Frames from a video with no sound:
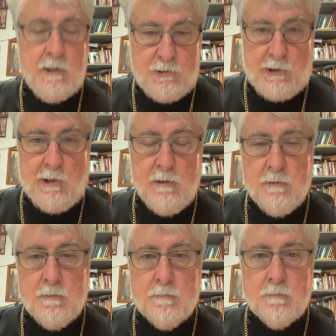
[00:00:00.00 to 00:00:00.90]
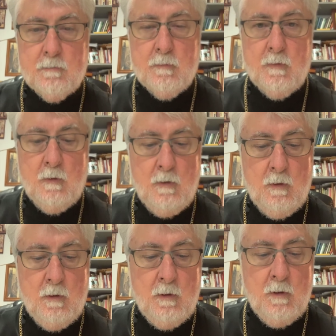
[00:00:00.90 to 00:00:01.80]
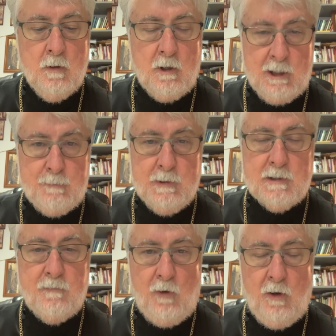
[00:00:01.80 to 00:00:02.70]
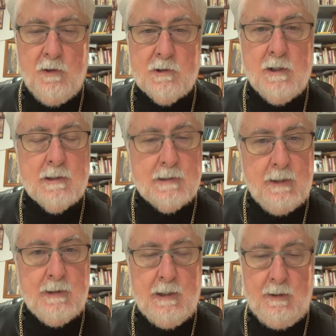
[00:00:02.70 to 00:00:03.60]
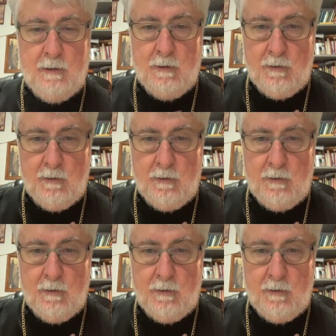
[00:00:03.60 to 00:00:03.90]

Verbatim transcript: This year, Christmas falls on a Sunday